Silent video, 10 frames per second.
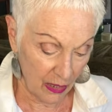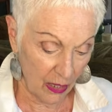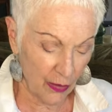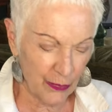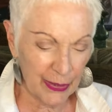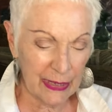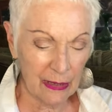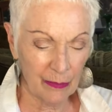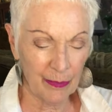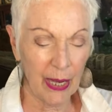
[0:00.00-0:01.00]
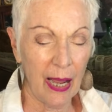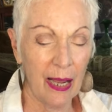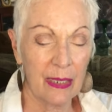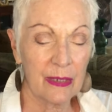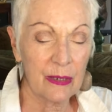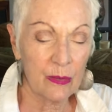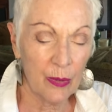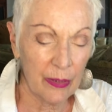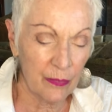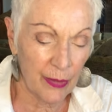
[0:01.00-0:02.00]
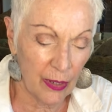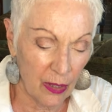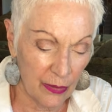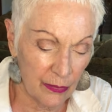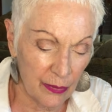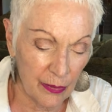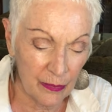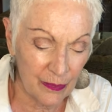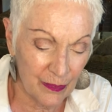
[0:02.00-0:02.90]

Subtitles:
Our recent past, what have we gone through?